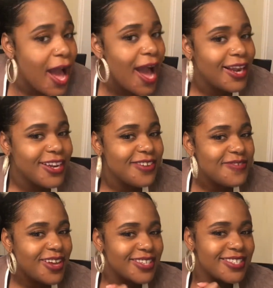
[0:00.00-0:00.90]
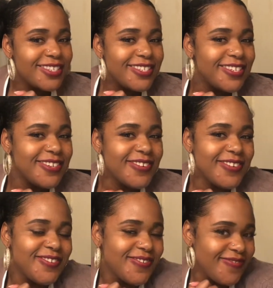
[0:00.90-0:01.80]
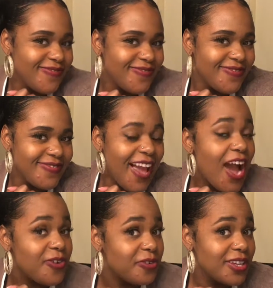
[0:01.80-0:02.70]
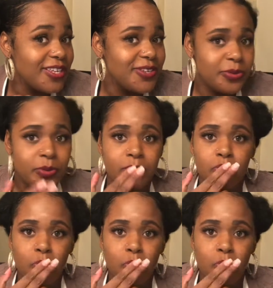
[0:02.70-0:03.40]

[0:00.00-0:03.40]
I love y'all, Cici crew. I really do.